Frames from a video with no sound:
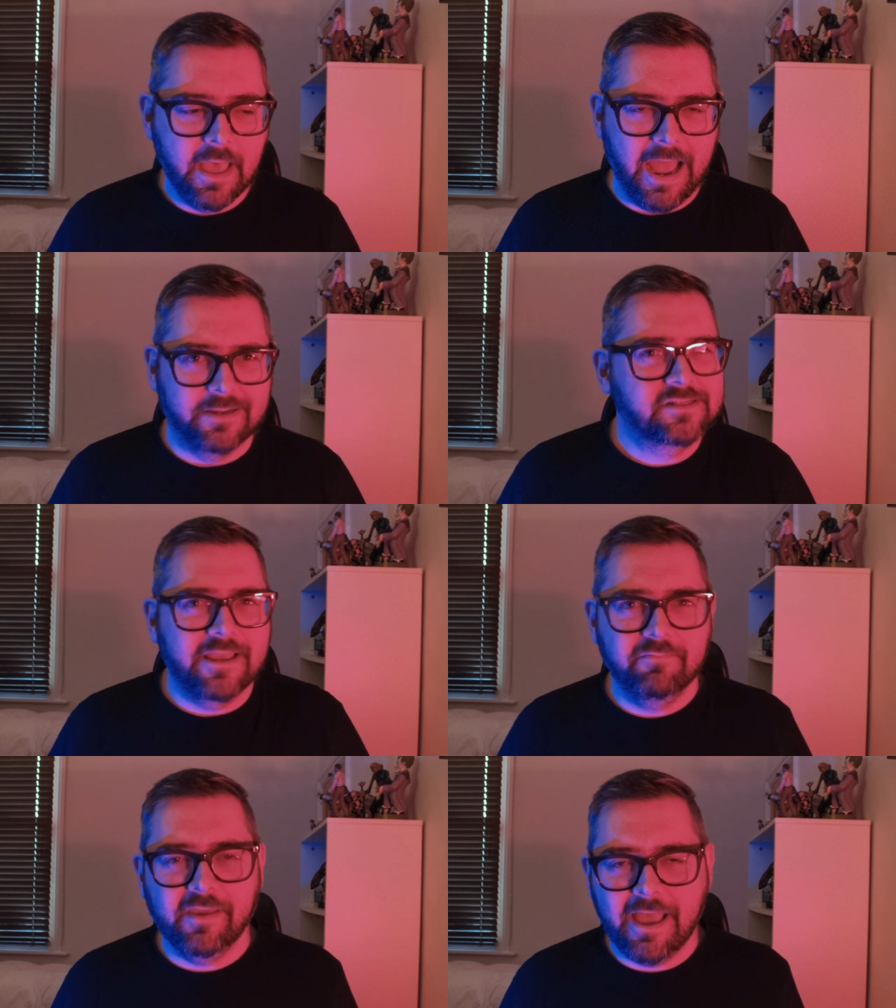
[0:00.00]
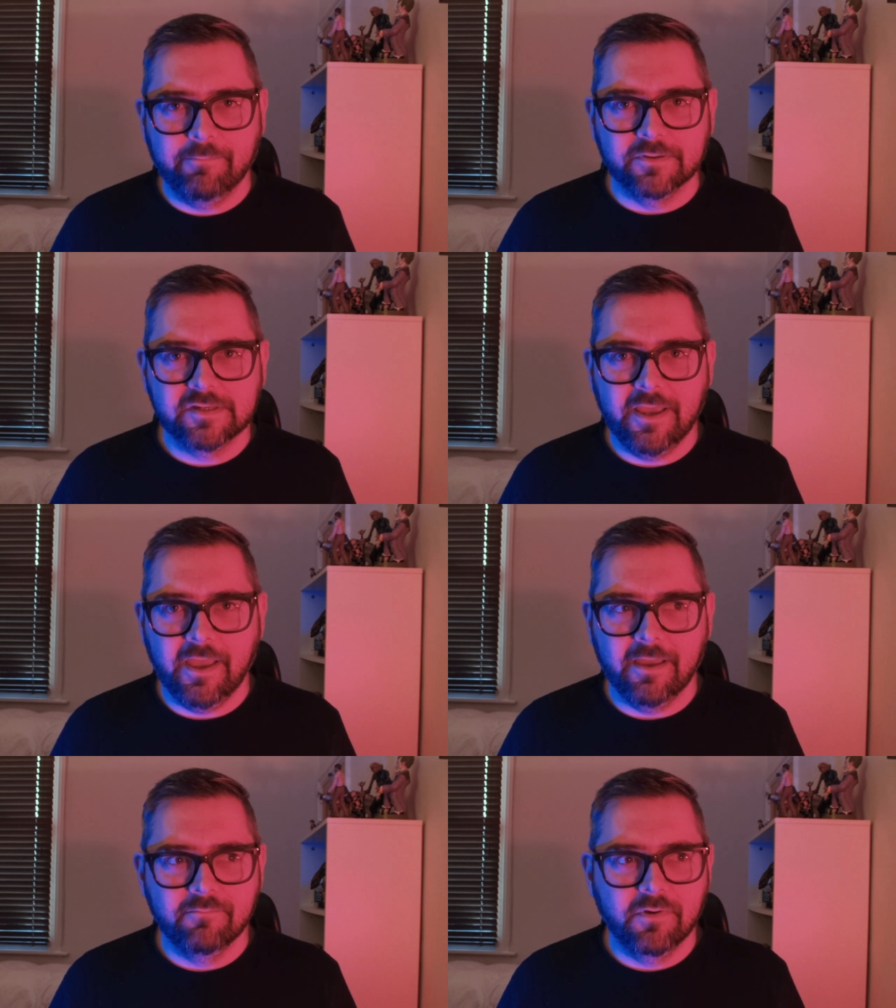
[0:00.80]
And the same thing happens
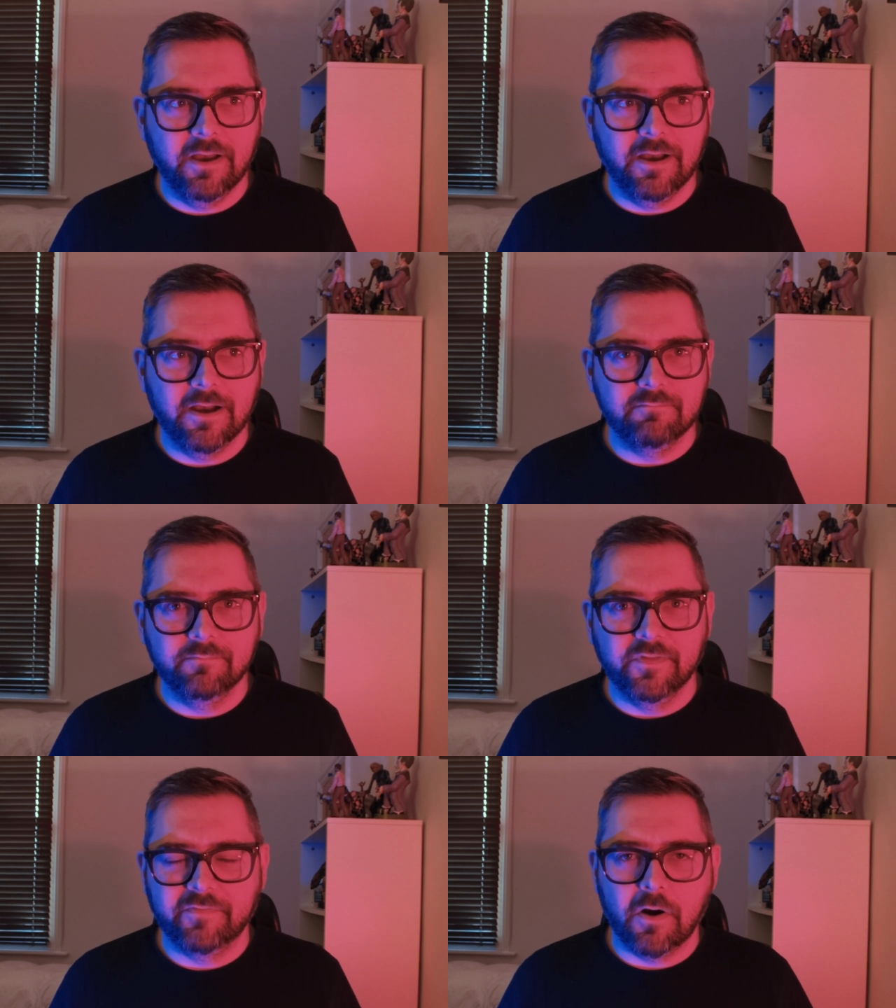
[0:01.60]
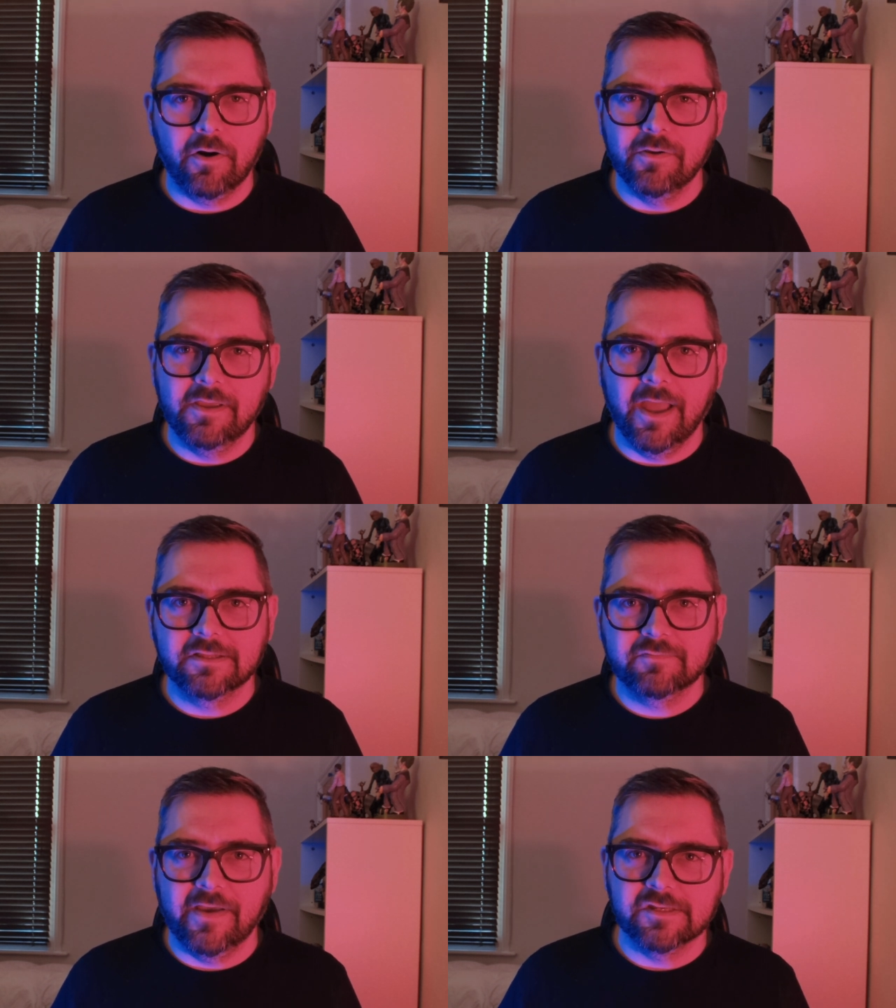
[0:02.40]
here. Navarro
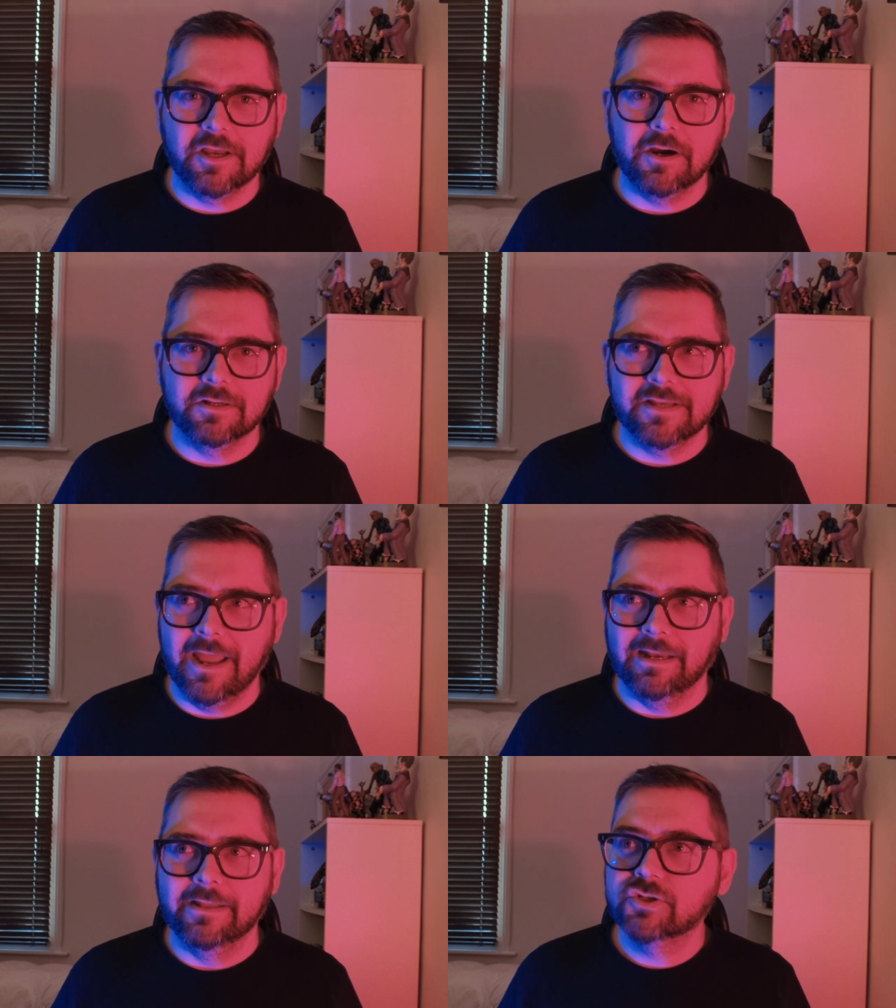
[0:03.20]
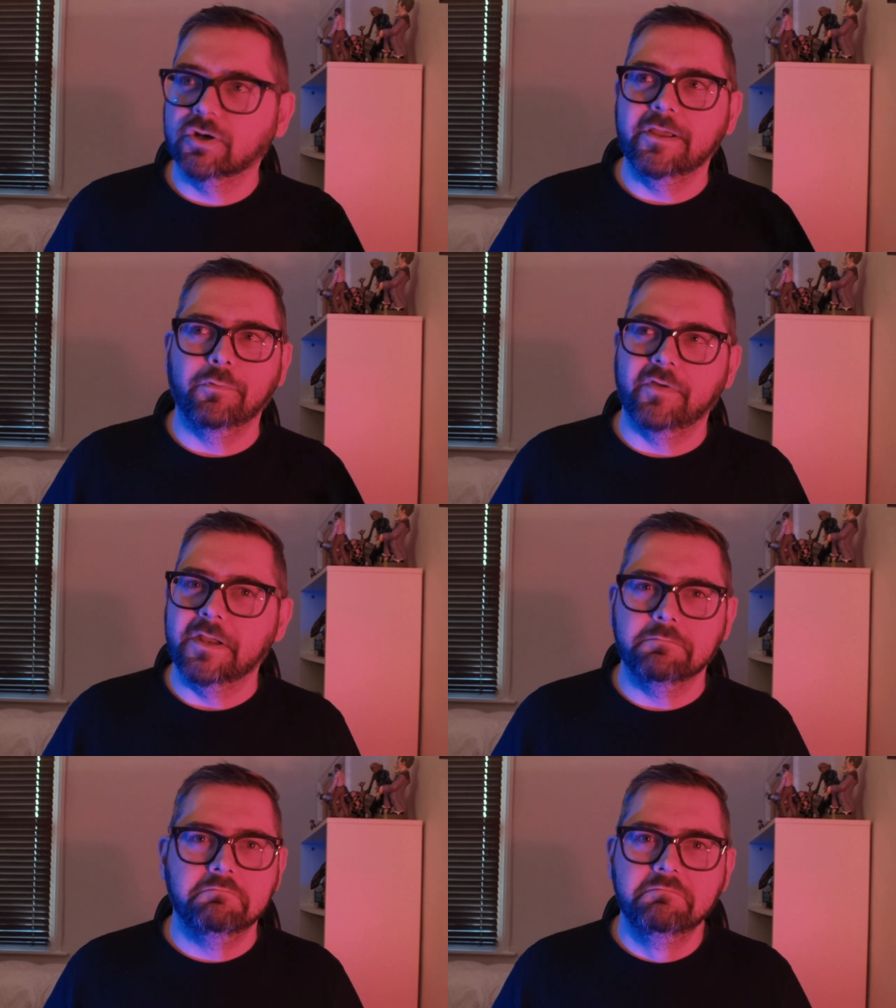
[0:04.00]
gets face-hugged, and literally
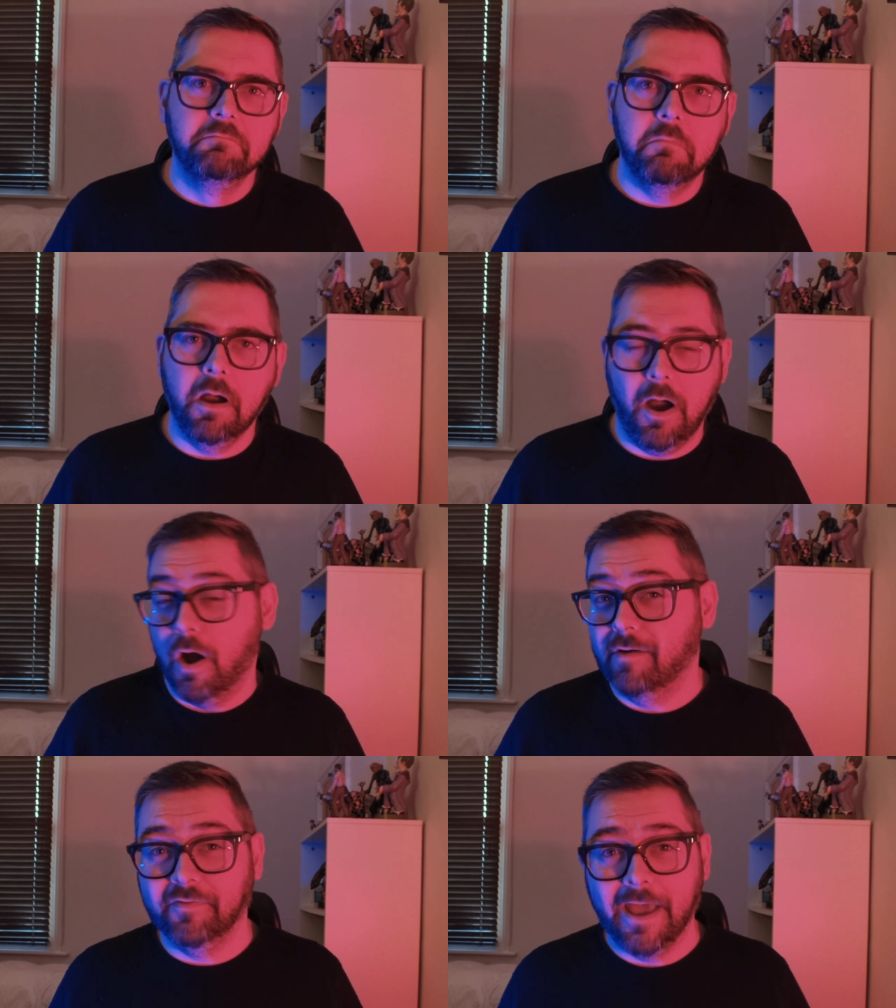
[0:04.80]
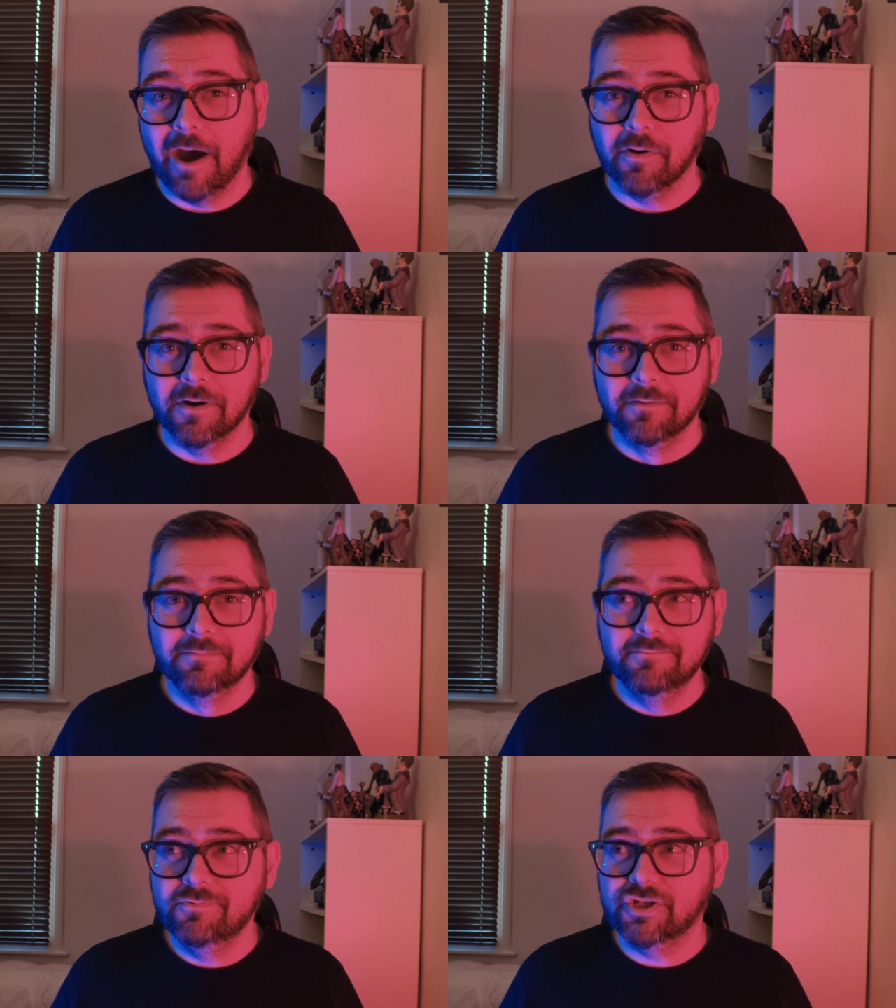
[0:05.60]
within half an hour,
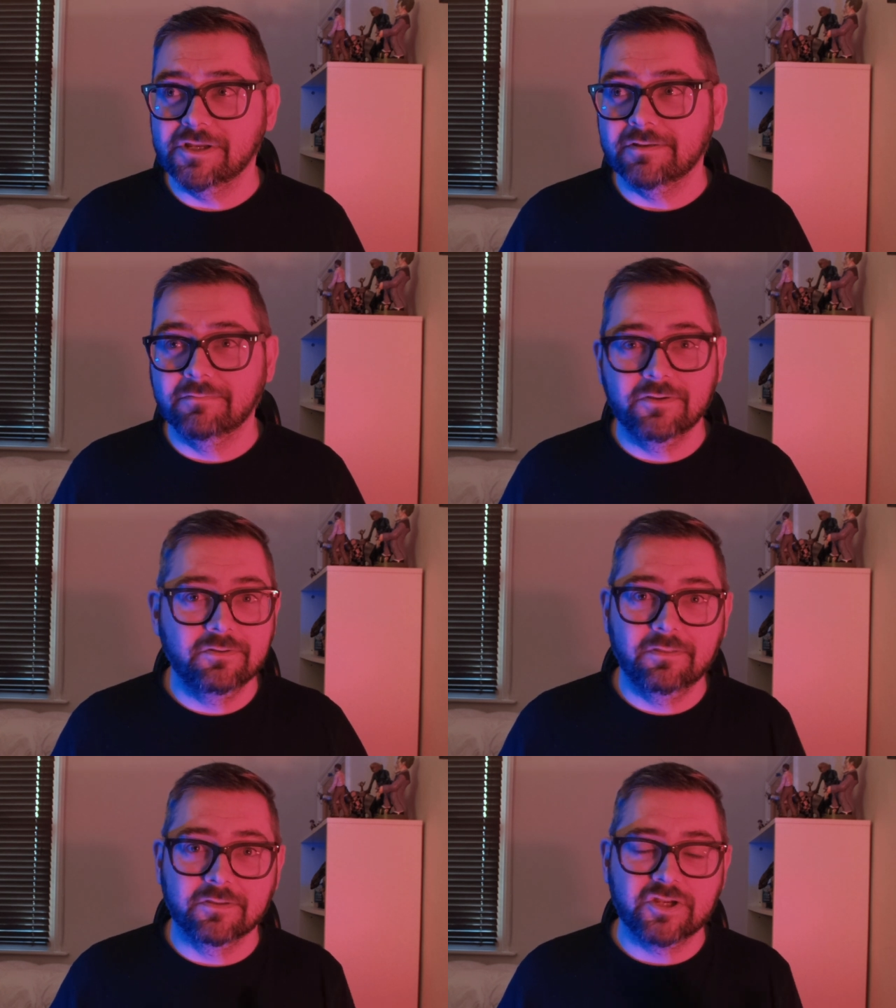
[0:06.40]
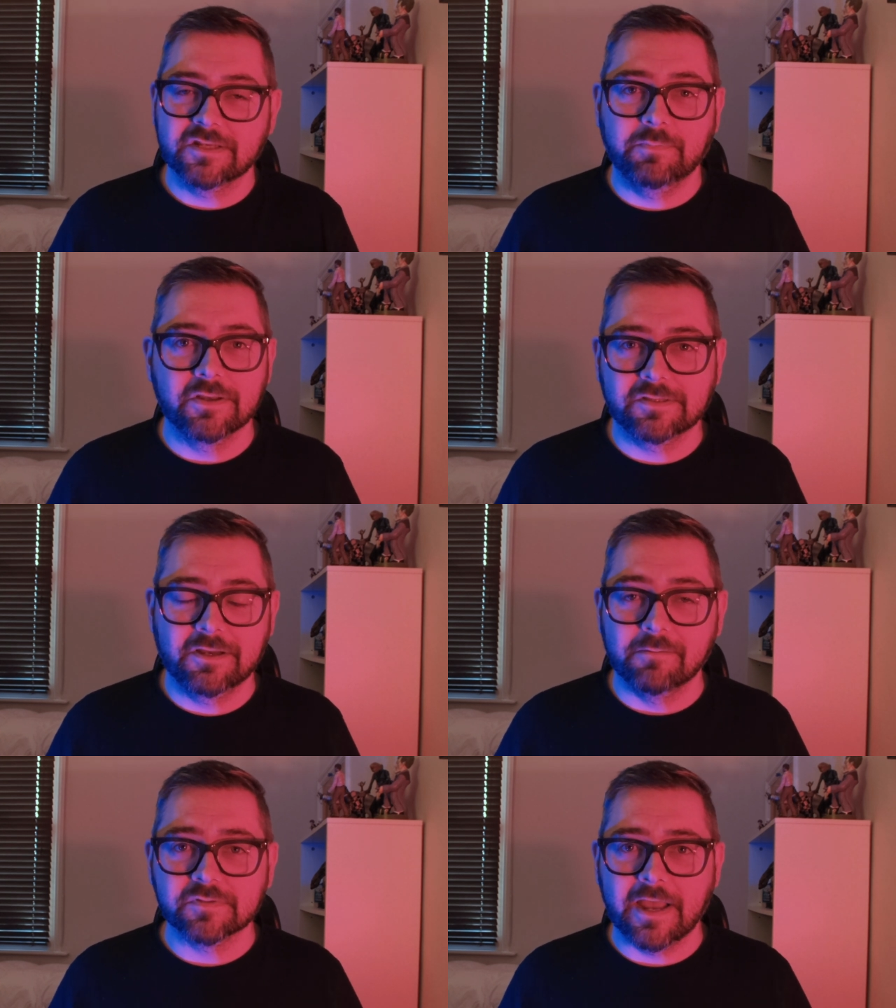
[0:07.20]
she chestburster
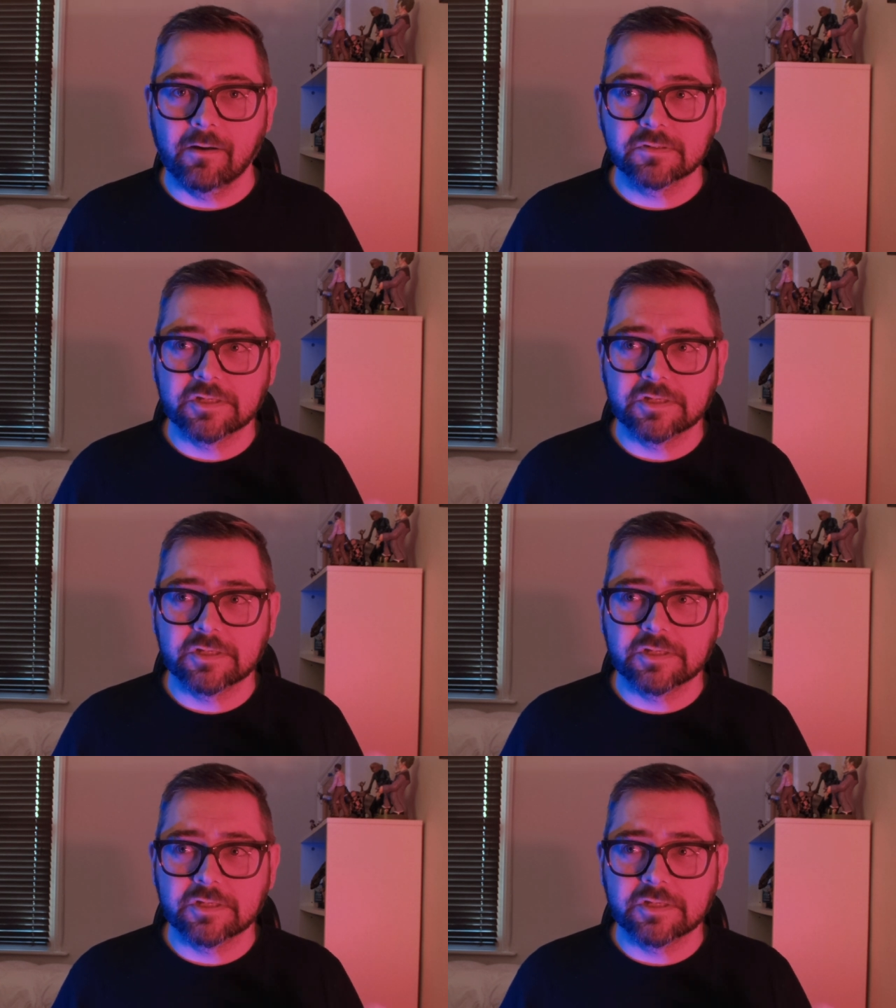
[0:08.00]
comes out.